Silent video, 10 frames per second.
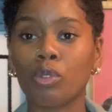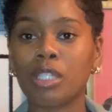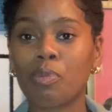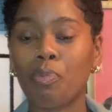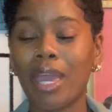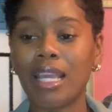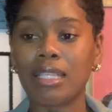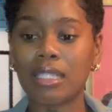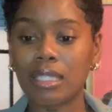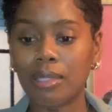
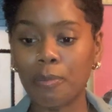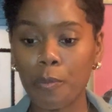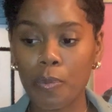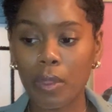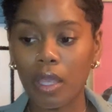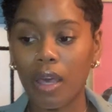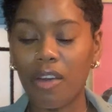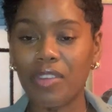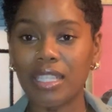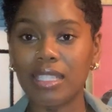space
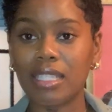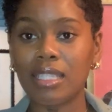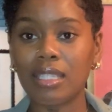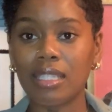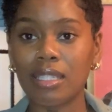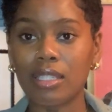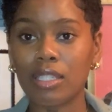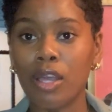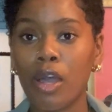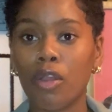of
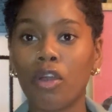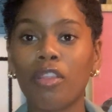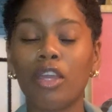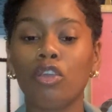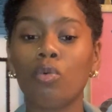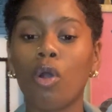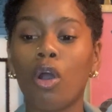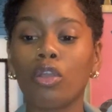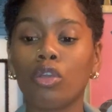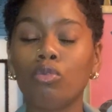existence know that you
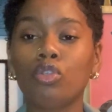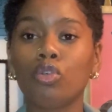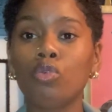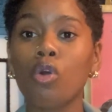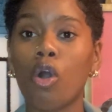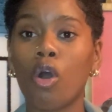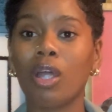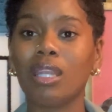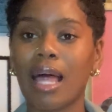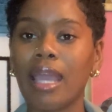are, you too
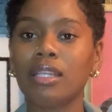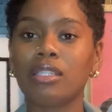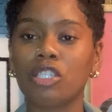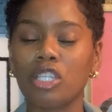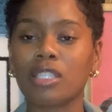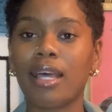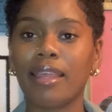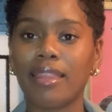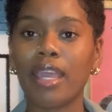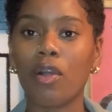are light just
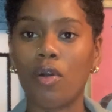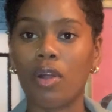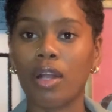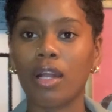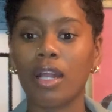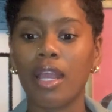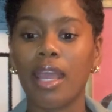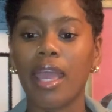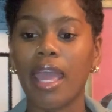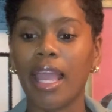like they are
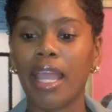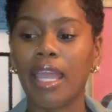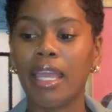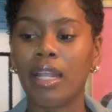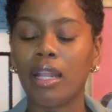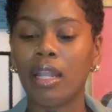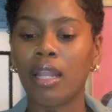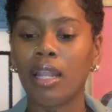and